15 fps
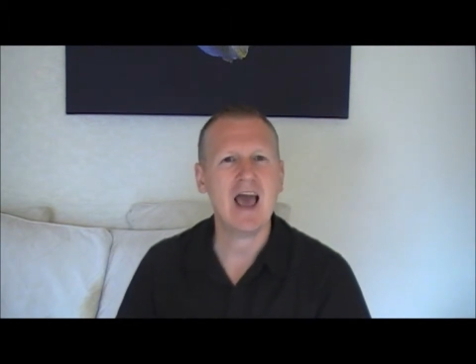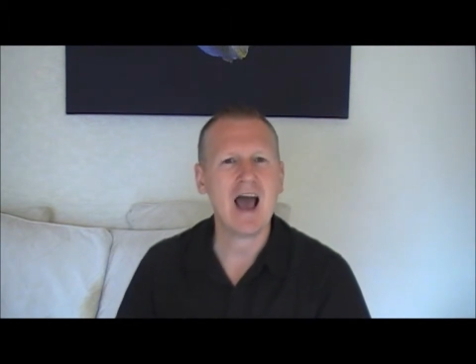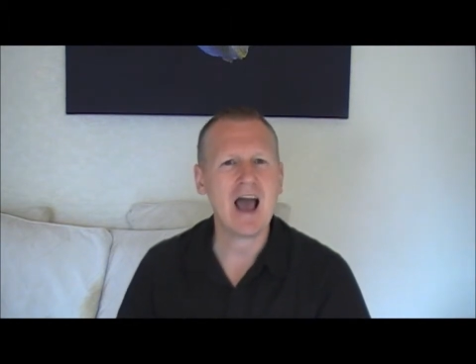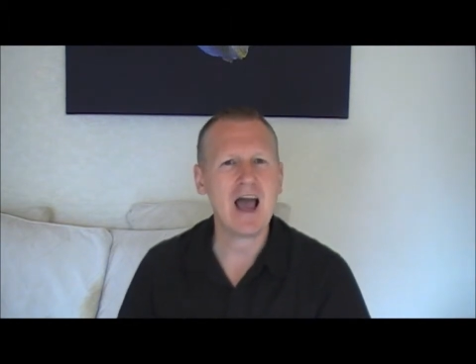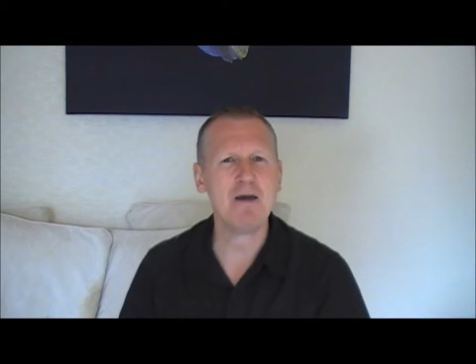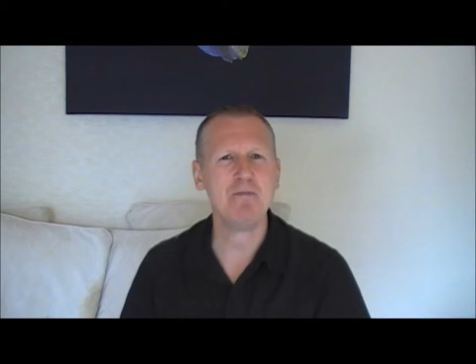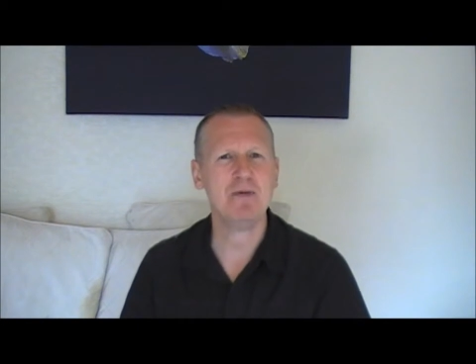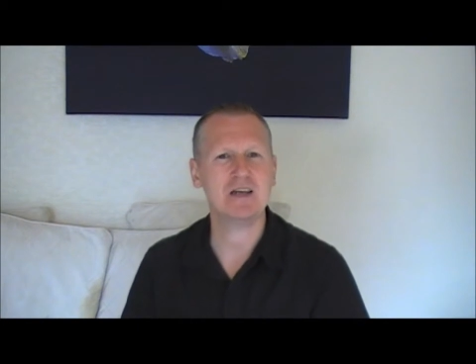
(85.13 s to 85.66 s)

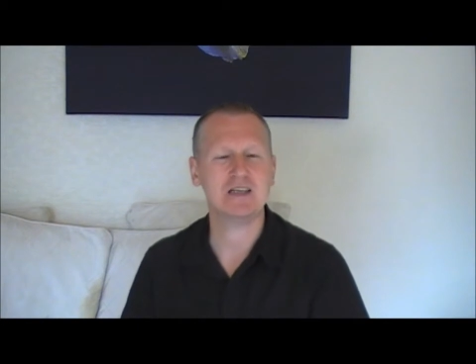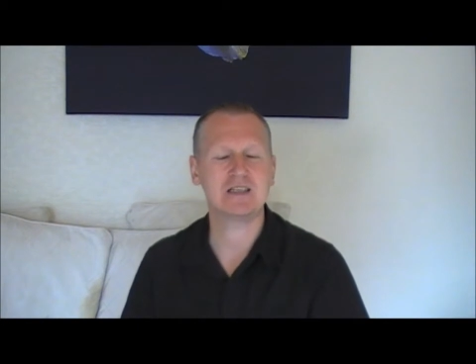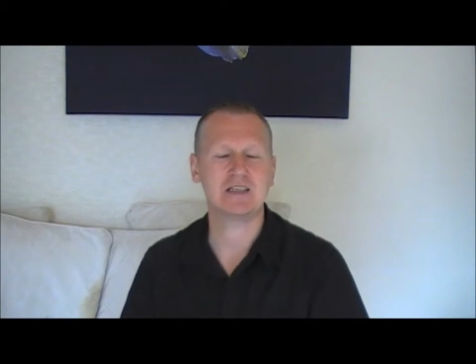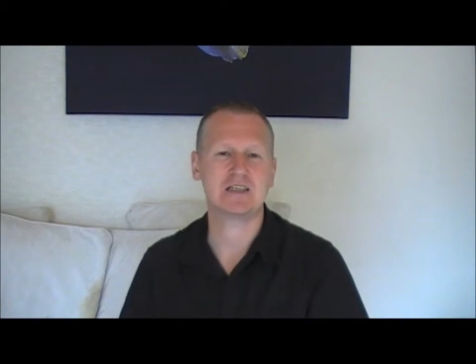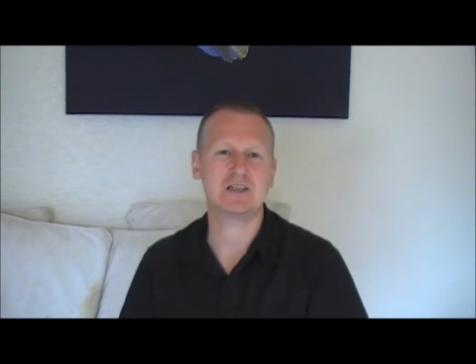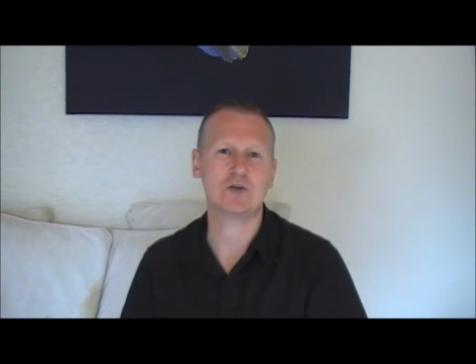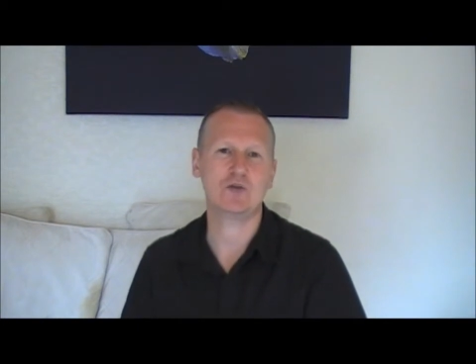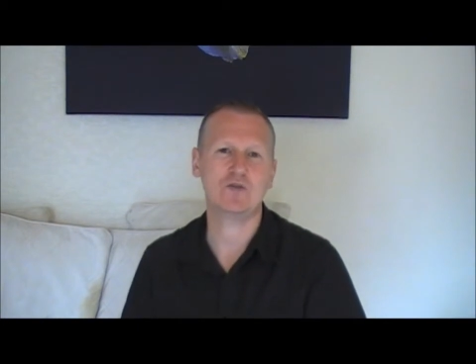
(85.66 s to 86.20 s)
happiness
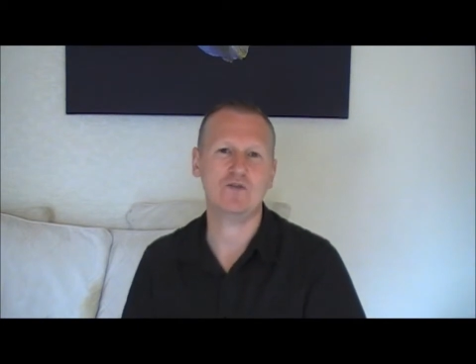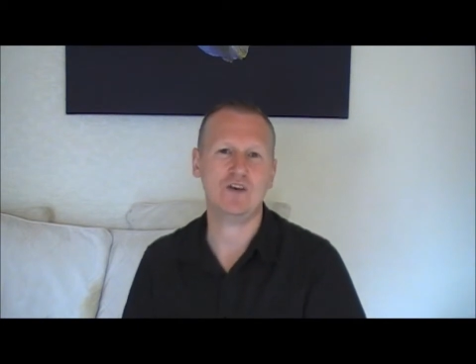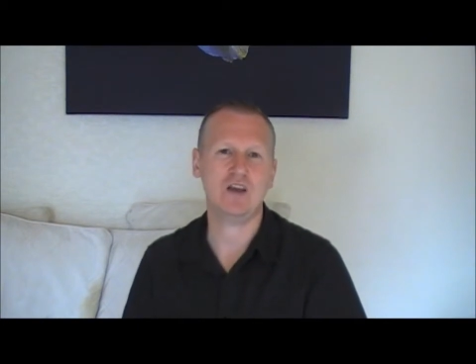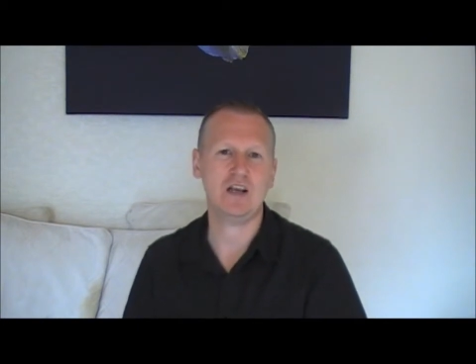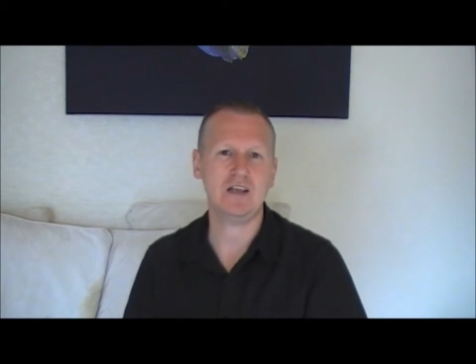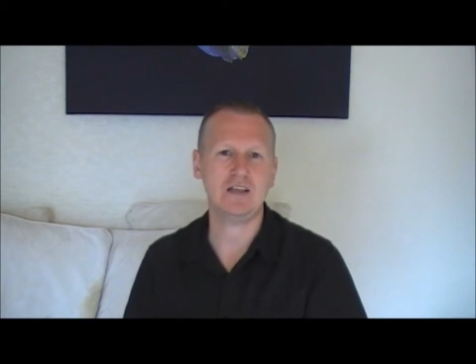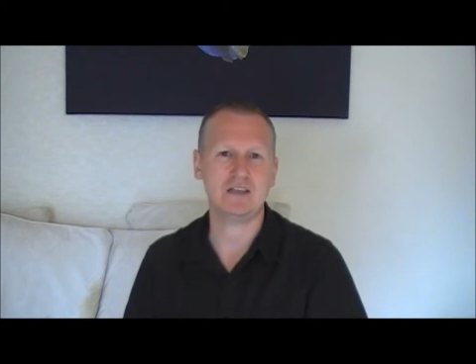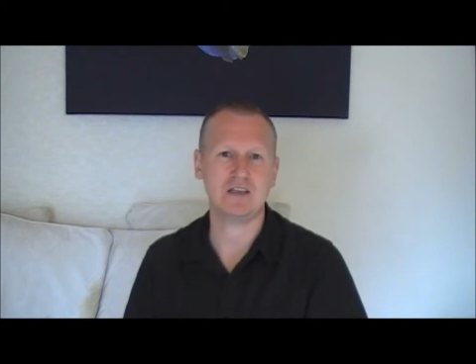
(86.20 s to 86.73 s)
and good
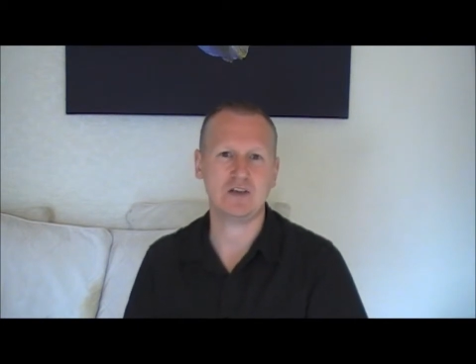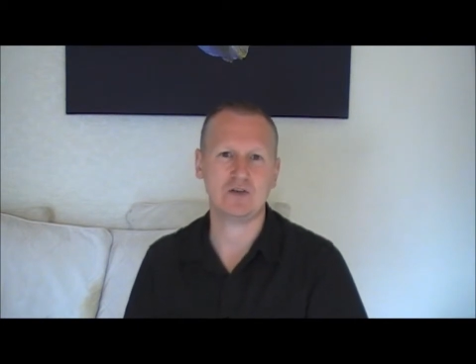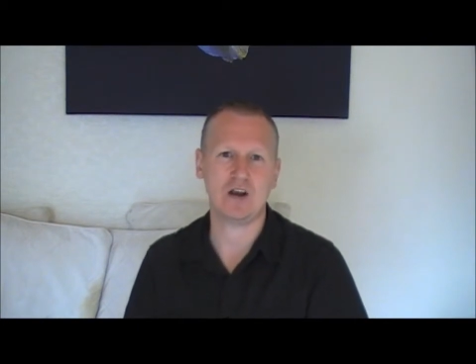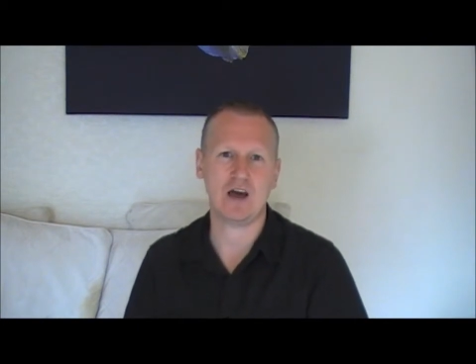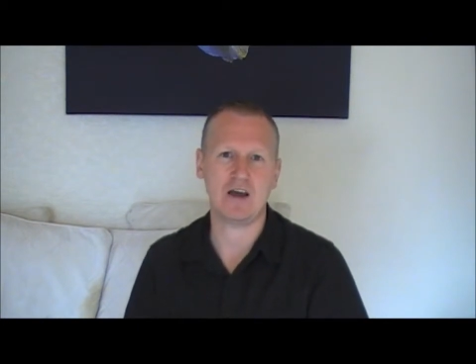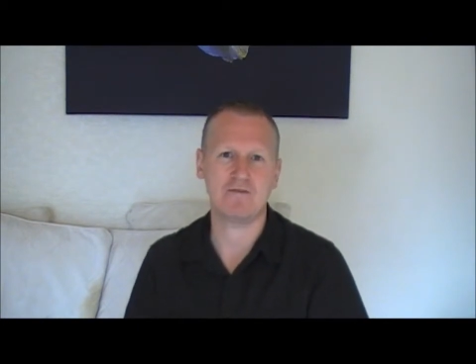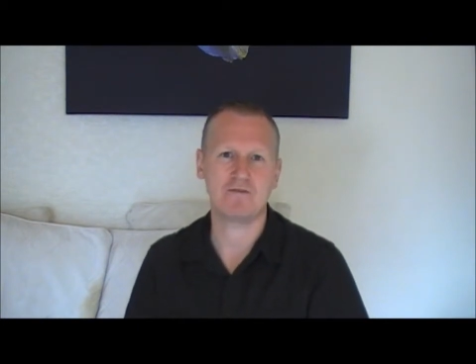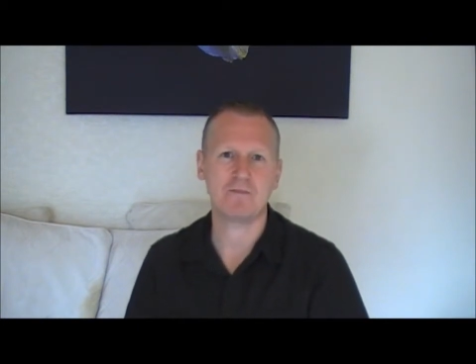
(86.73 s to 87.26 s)
feelings in your
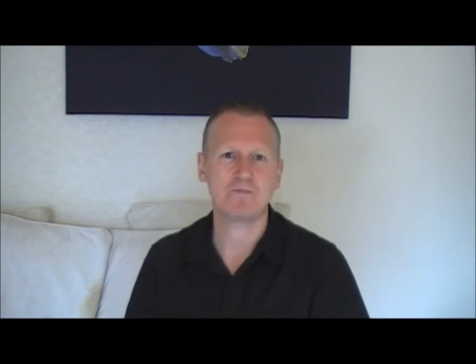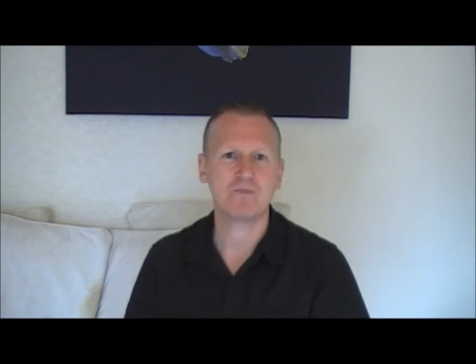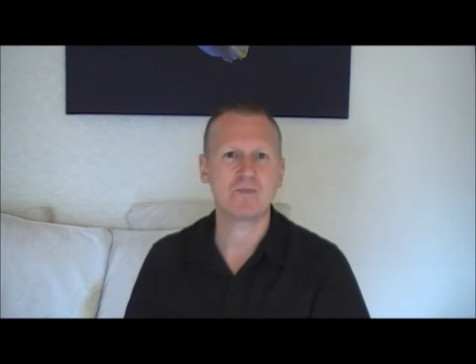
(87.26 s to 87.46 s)
life.